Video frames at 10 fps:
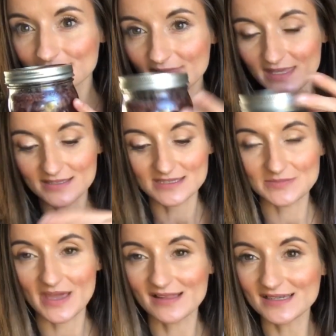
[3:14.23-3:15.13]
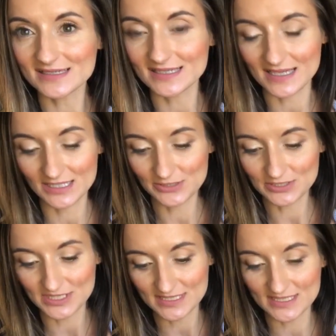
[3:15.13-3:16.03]
You can smell it, and you'll
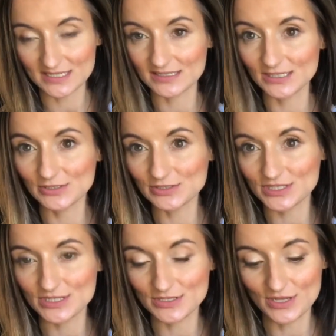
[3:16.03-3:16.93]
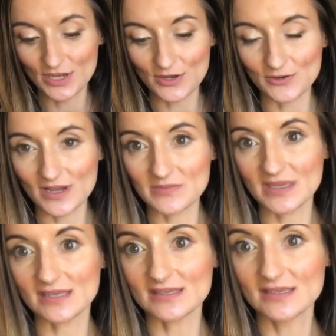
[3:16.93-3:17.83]
just know. I
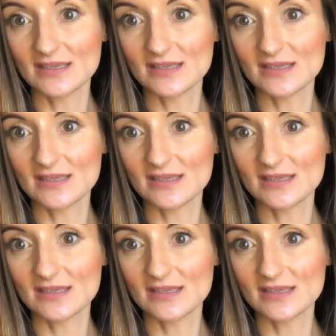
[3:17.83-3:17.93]
mean,